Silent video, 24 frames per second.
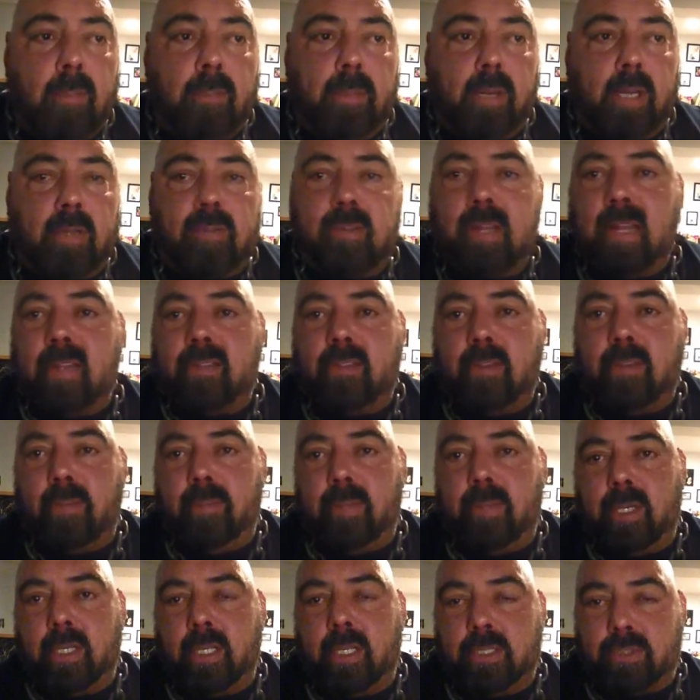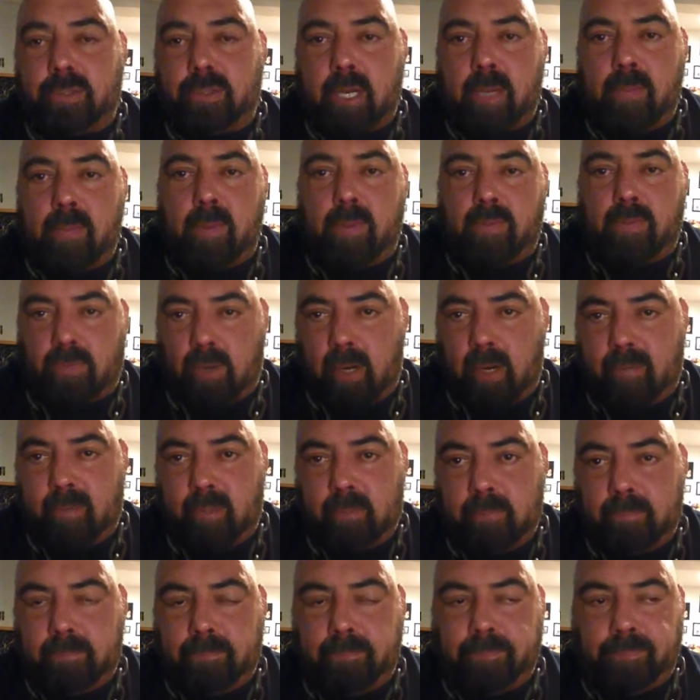But it's not something you're going to train with forever.